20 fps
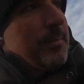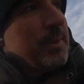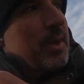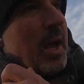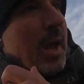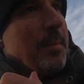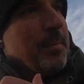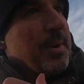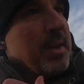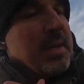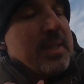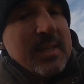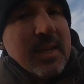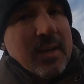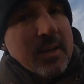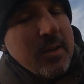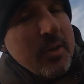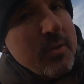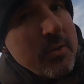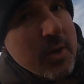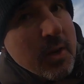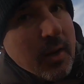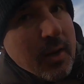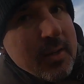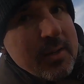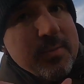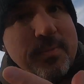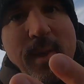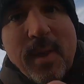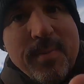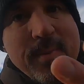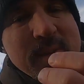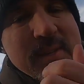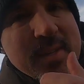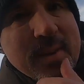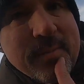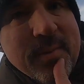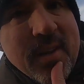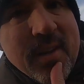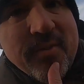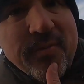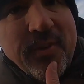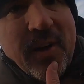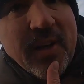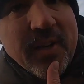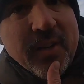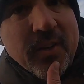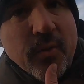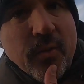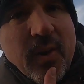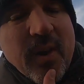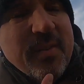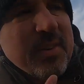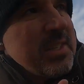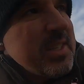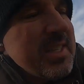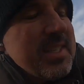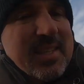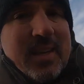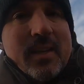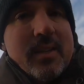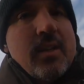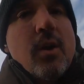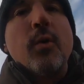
companies that are unionized, maybe somebody's filed a grievance and suddenly